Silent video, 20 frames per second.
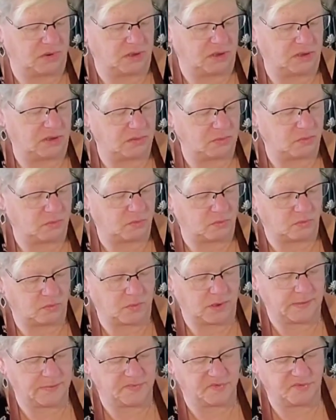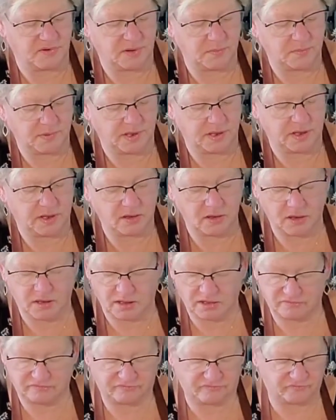weird. Wipe right back
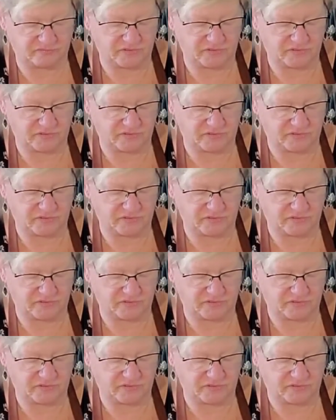off.